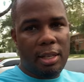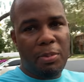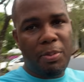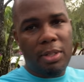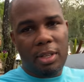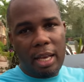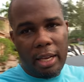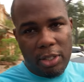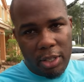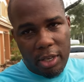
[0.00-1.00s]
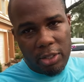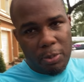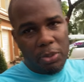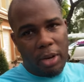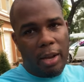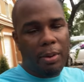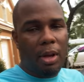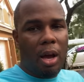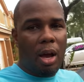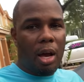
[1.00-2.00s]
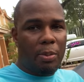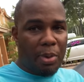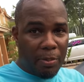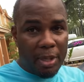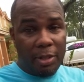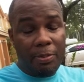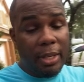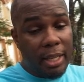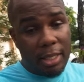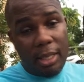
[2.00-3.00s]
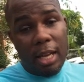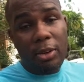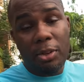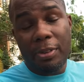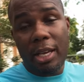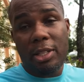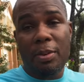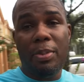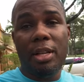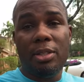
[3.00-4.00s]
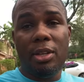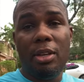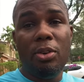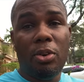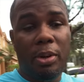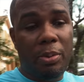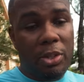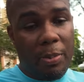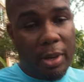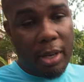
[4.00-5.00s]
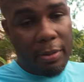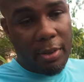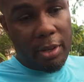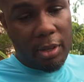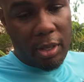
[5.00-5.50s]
And remember to like, share, subscribe. And remember to please hit that notification bell so you know when we drop another video.